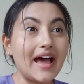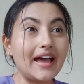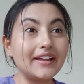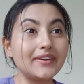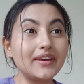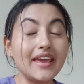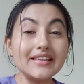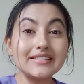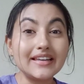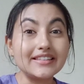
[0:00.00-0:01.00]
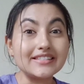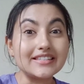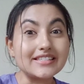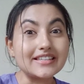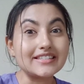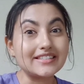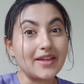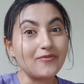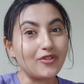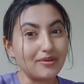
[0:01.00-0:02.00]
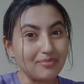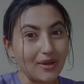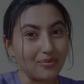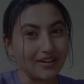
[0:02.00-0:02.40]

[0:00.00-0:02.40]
and yes, let's discuss them one by